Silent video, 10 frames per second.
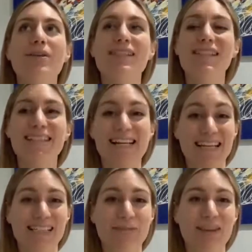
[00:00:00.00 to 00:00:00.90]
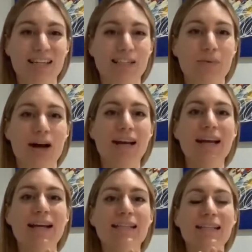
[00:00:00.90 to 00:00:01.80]
would suggest with this one
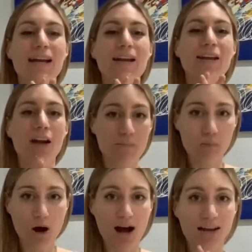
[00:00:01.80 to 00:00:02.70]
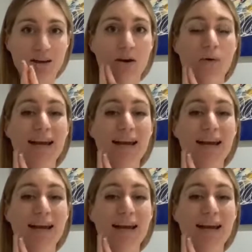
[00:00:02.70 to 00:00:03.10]
is, number one,